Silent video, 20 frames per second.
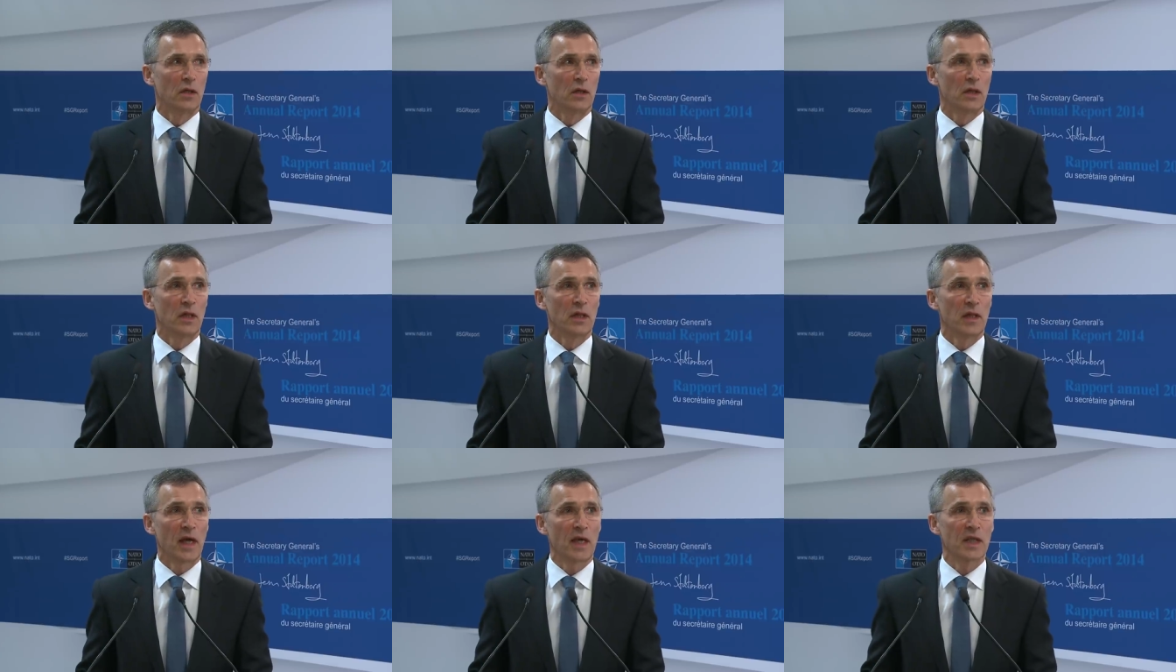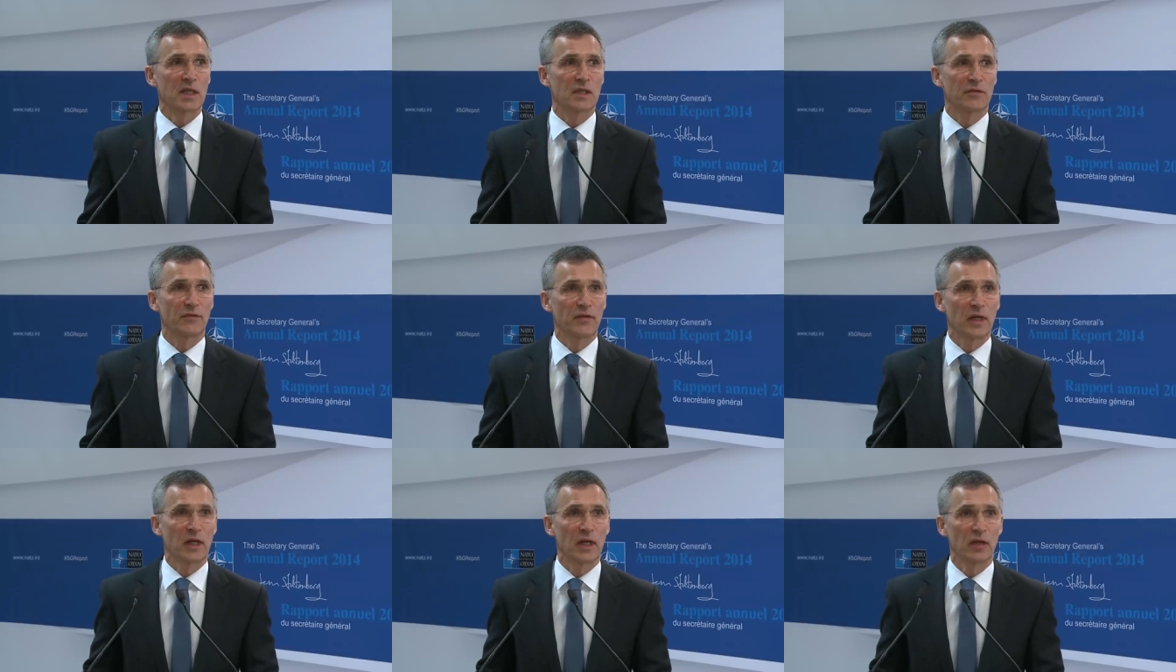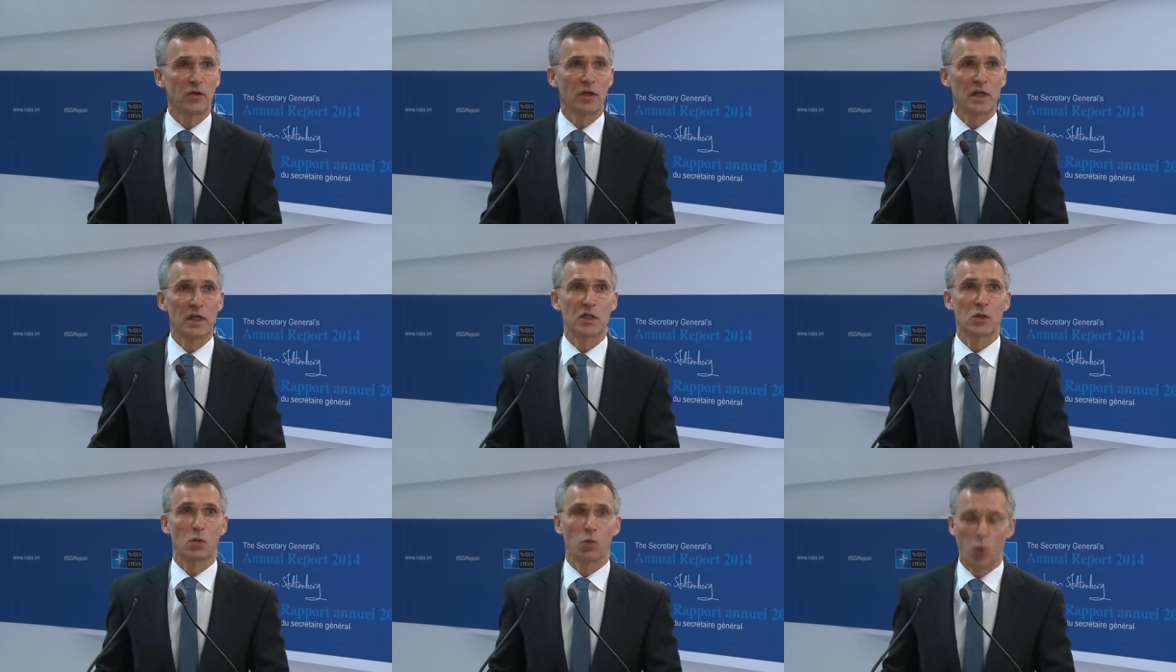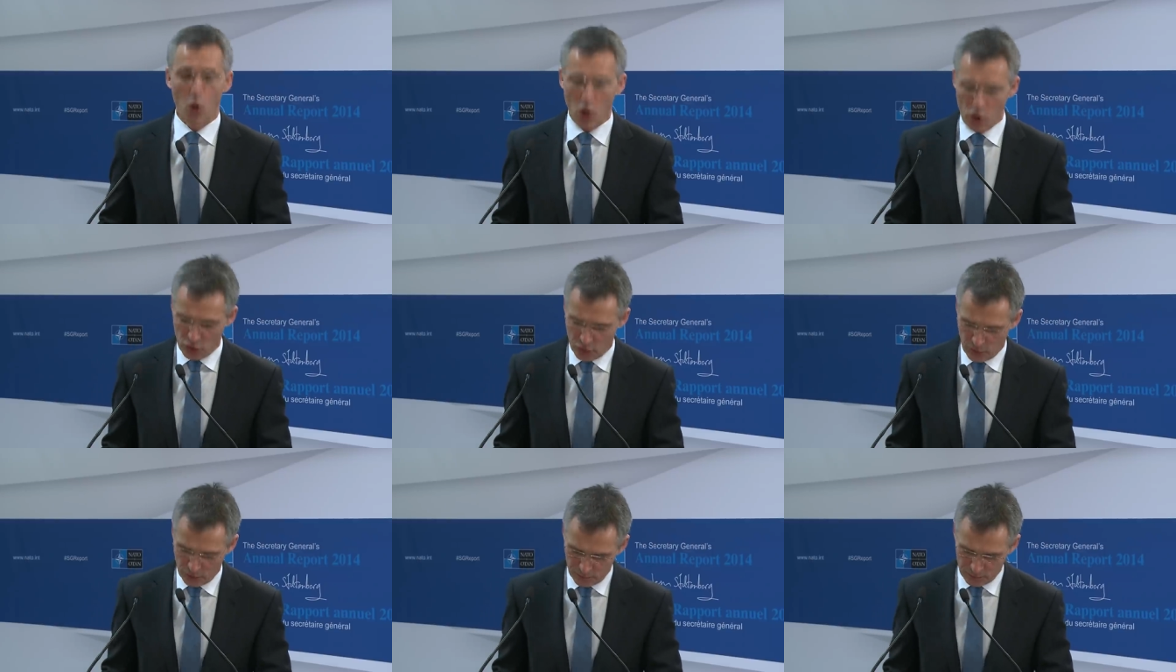The next figure is
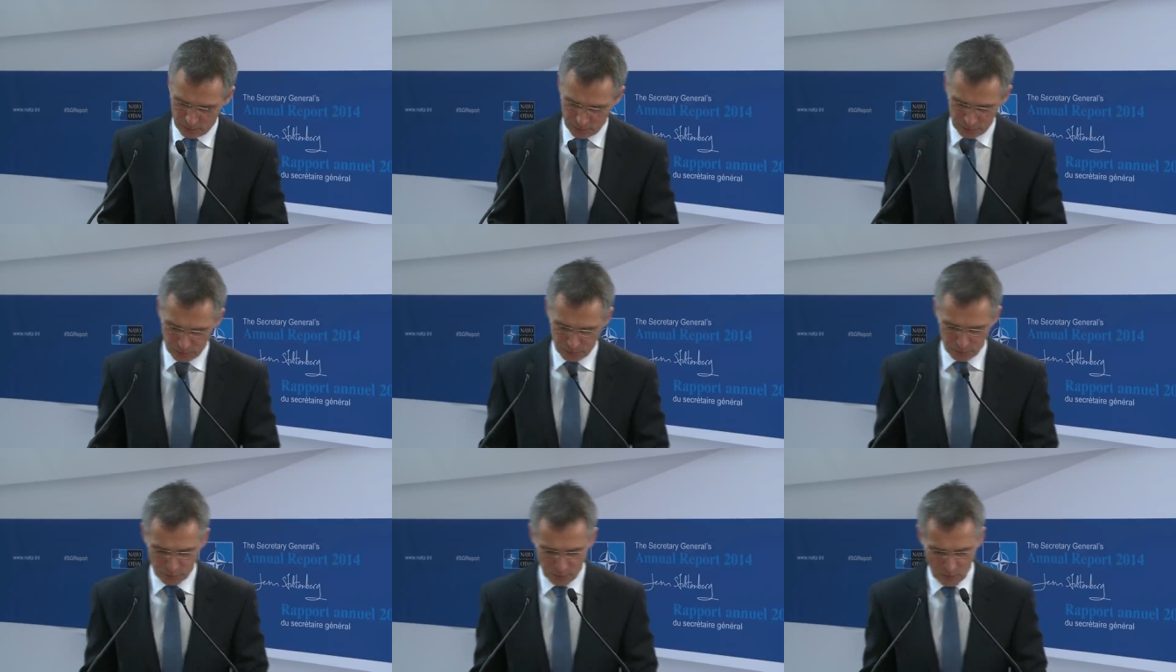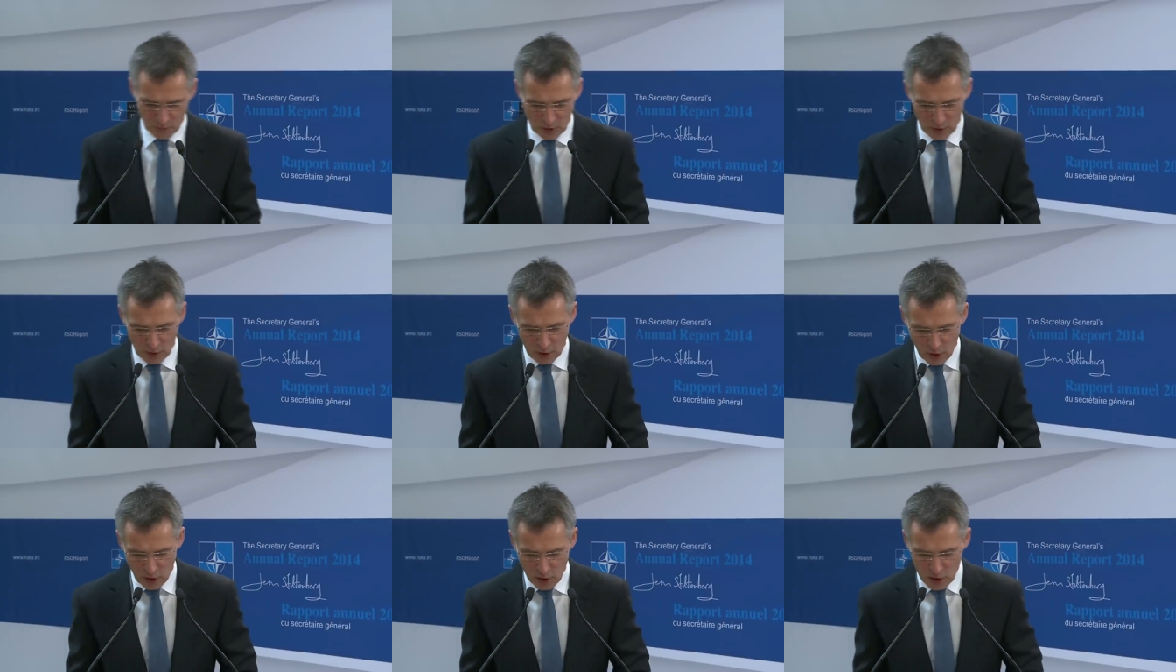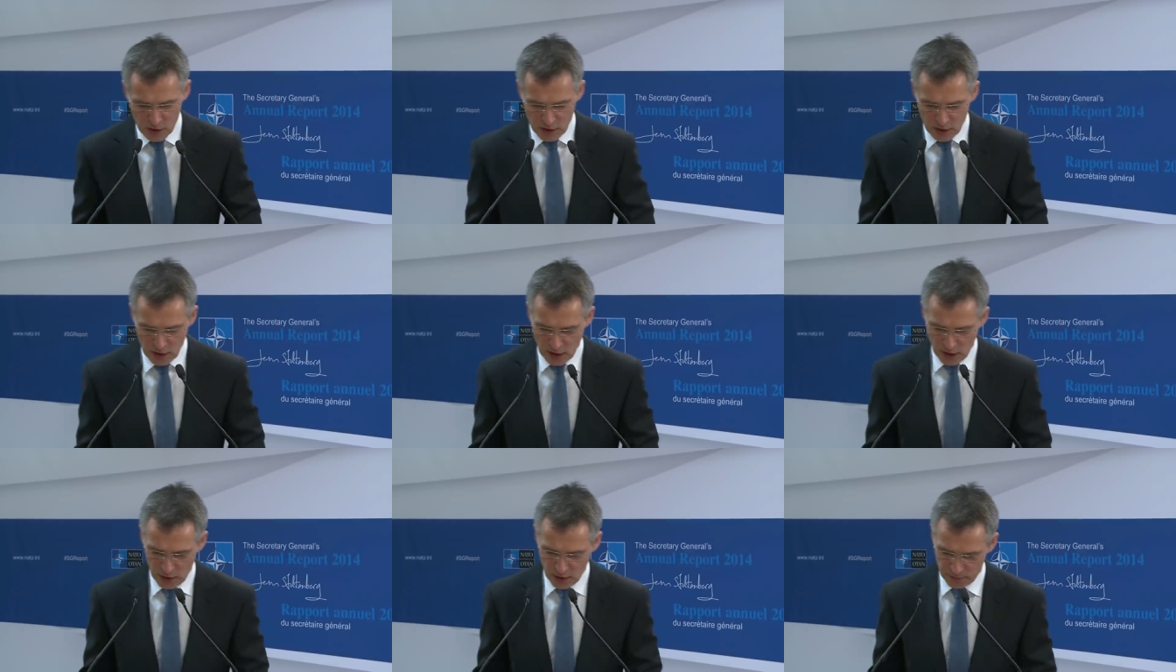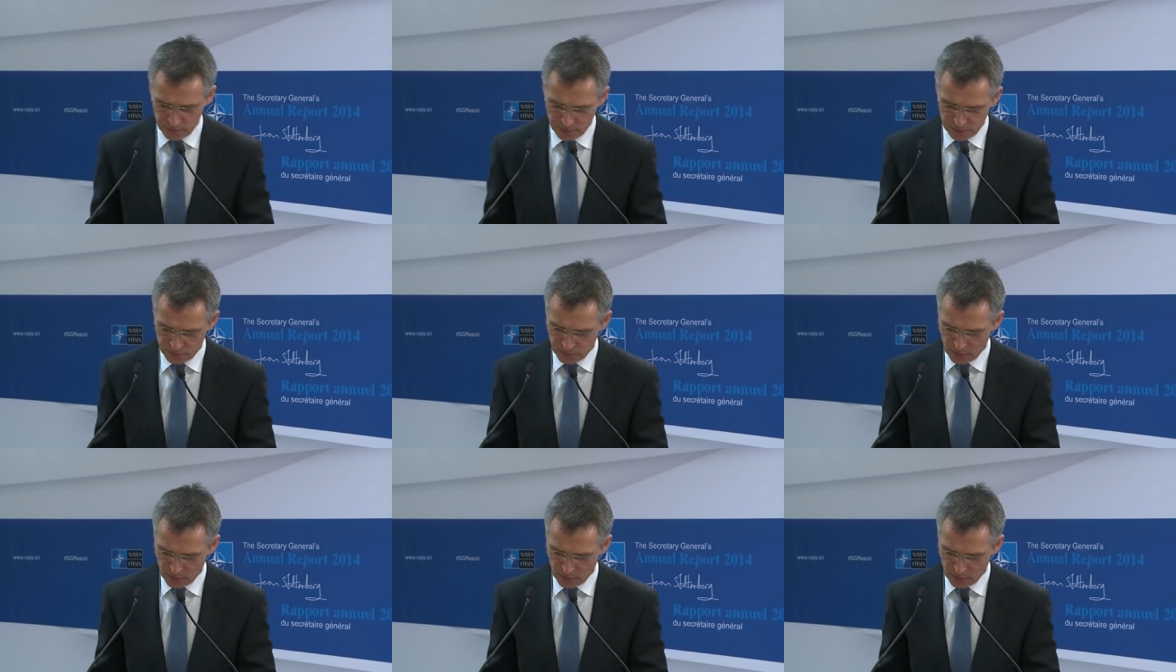one. Last year,